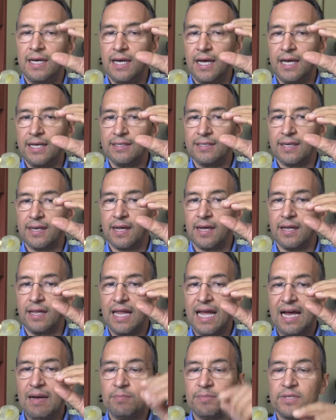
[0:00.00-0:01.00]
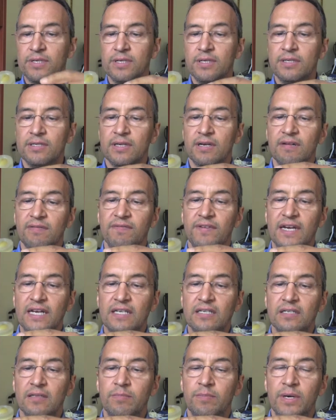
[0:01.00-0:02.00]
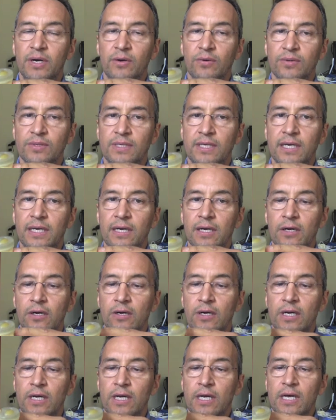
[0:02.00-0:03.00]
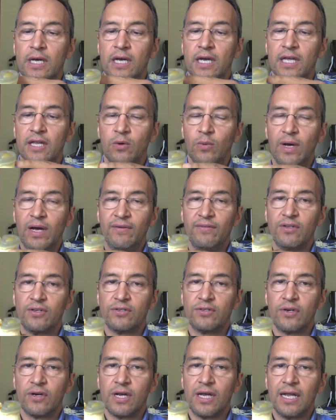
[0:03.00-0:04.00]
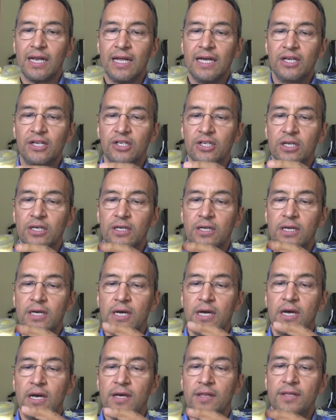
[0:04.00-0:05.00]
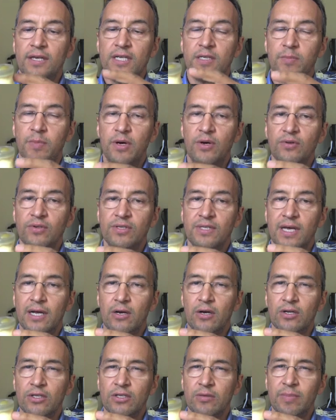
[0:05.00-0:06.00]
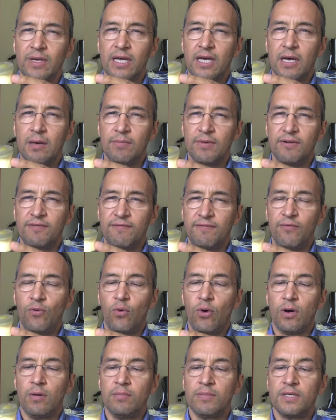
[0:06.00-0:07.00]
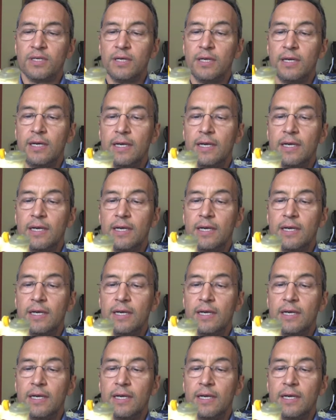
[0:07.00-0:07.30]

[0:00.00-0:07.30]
As it collapses, it affects the bones here in the way of the circulation. These bones then also become deformed.